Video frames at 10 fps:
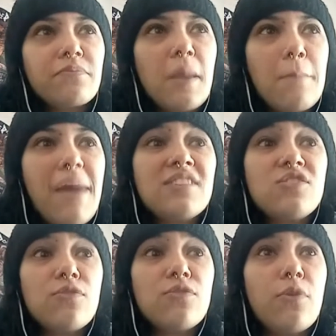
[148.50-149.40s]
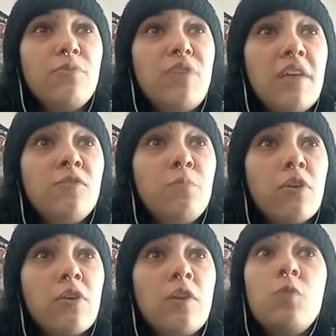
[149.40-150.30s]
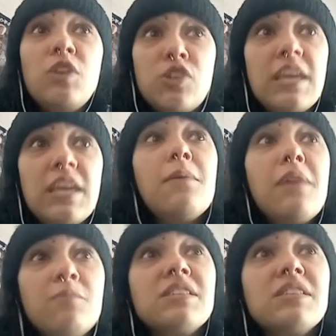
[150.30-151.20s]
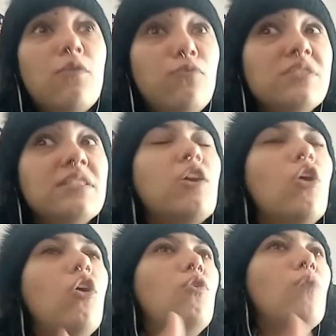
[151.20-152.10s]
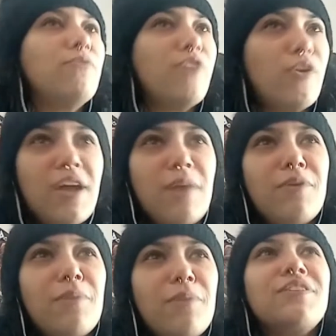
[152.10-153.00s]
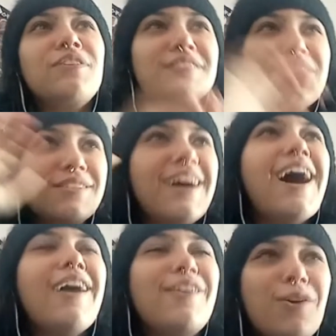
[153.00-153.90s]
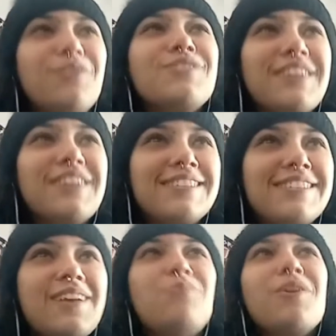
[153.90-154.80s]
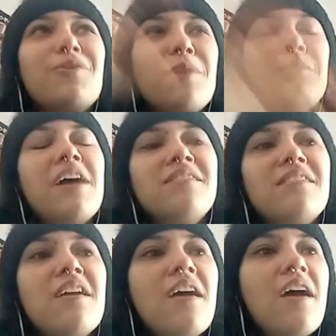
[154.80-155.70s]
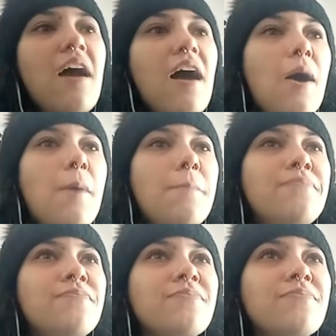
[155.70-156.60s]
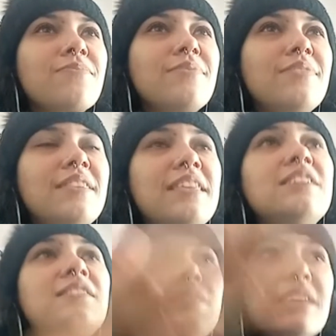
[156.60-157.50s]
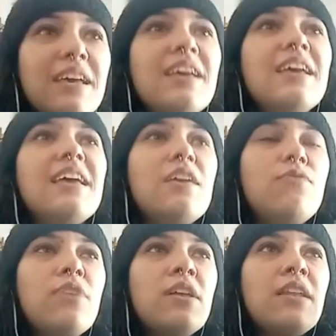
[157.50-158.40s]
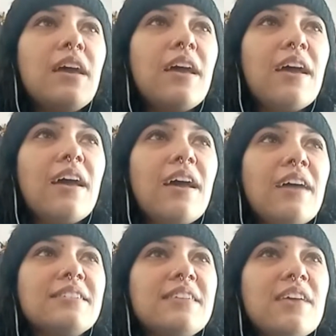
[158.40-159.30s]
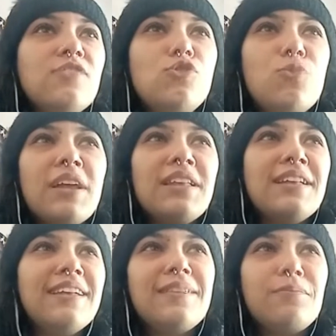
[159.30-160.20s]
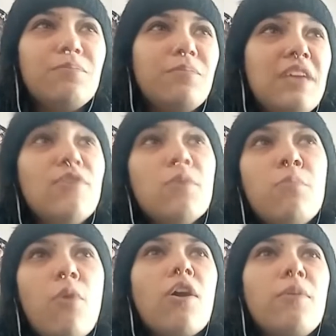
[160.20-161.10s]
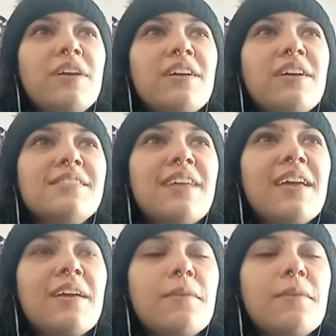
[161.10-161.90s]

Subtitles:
master from Jens Bogren, which he himself was like, oh, I'm very happy about this because I know it's going to be a great master. This even accentuated it even more because like